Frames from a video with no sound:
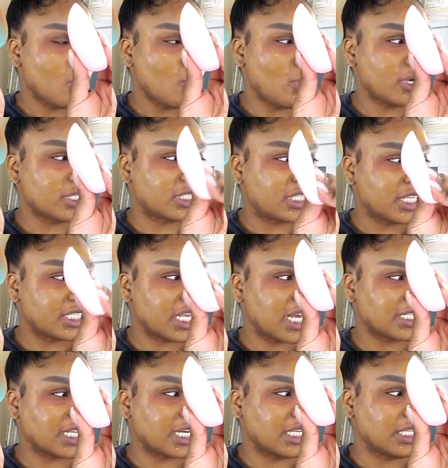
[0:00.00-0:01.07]
whereas this
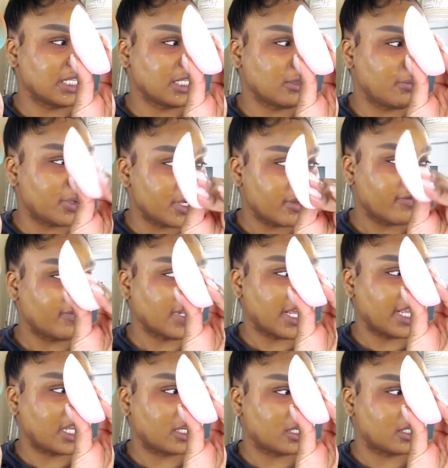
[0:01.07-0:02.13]
has like a little bit of
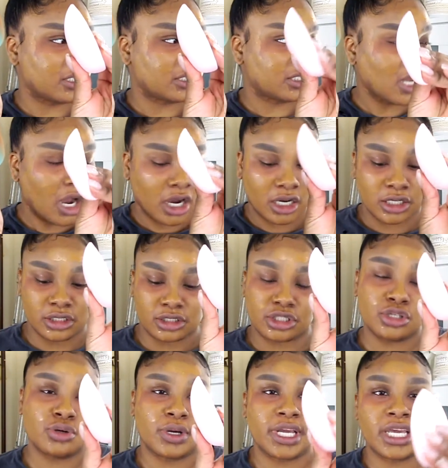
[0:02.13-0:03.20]
like tug
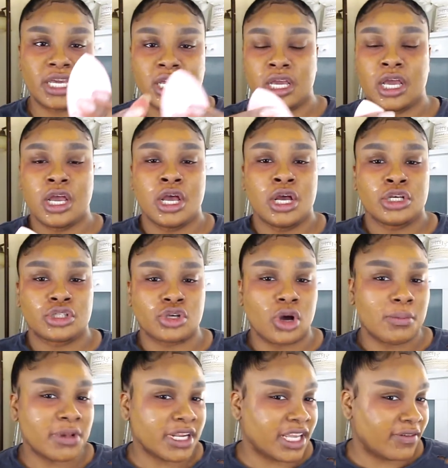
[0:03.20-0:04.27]
to it. So
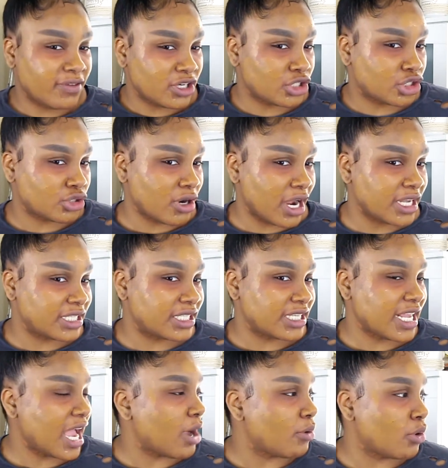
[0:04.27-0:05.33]
I'm gonna give it a try and
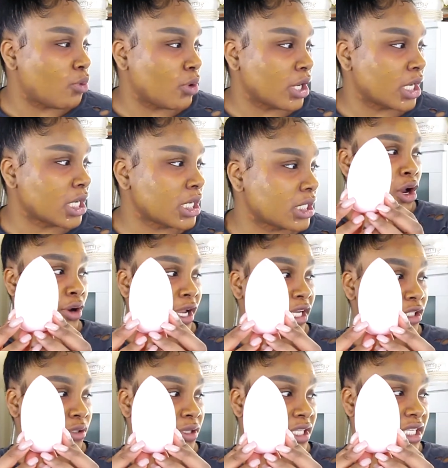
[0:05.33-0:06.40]
see how it works. Okay,
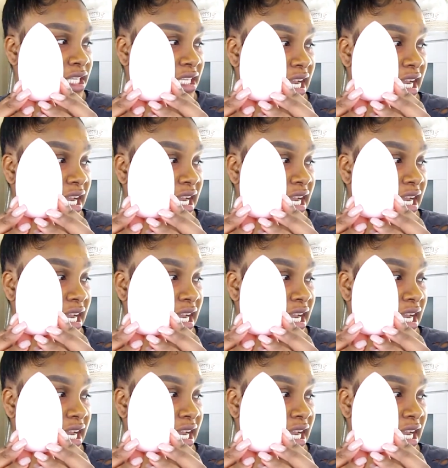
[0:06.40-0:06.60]
so this is